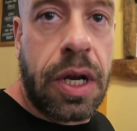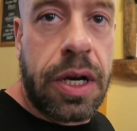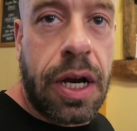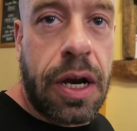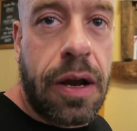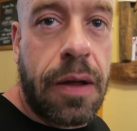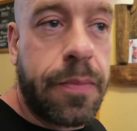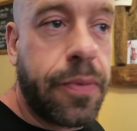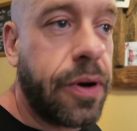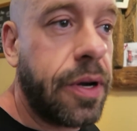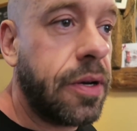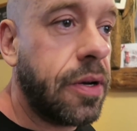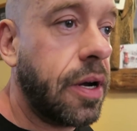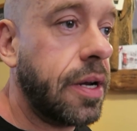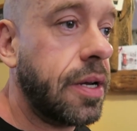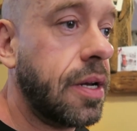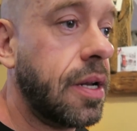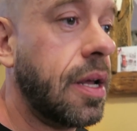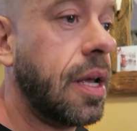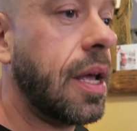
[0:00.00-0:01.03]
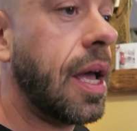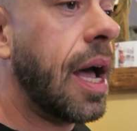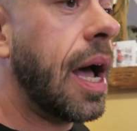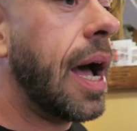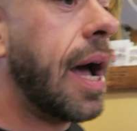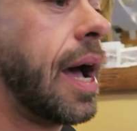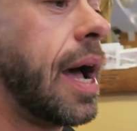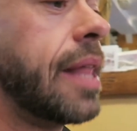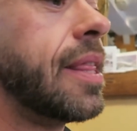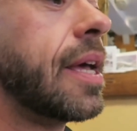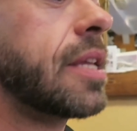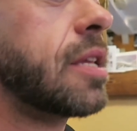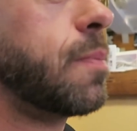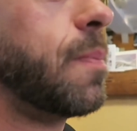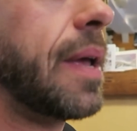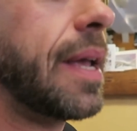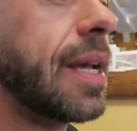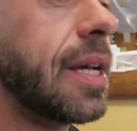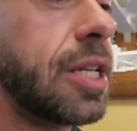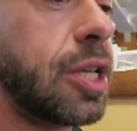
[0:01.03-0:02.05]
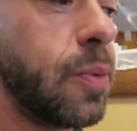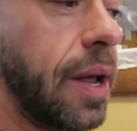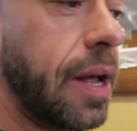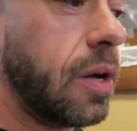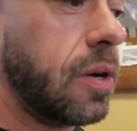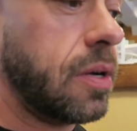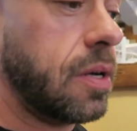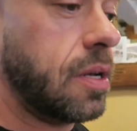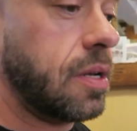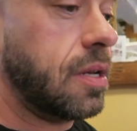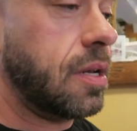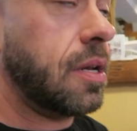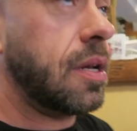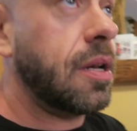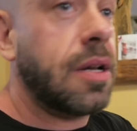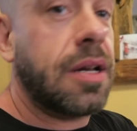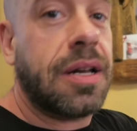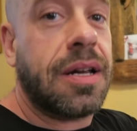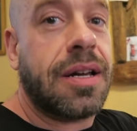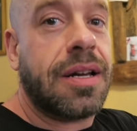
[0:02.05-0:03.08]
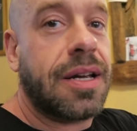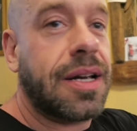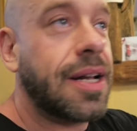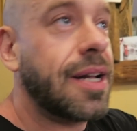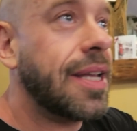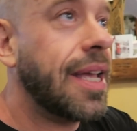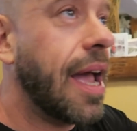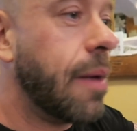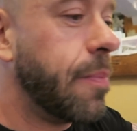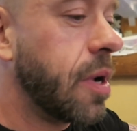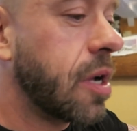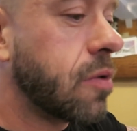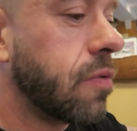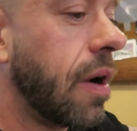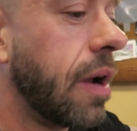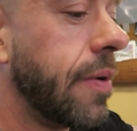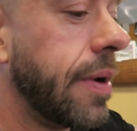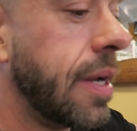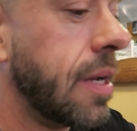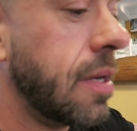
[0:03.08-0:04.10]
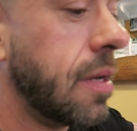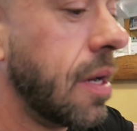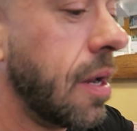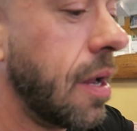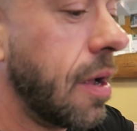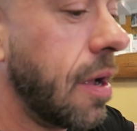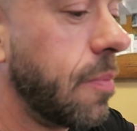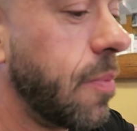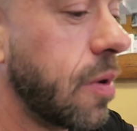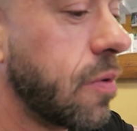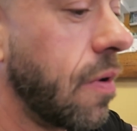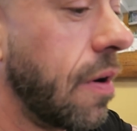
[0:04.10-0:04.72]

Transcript: 99.9. .9. Uh, and that's me as well. Well. Yeah, I'm a growing, I'm a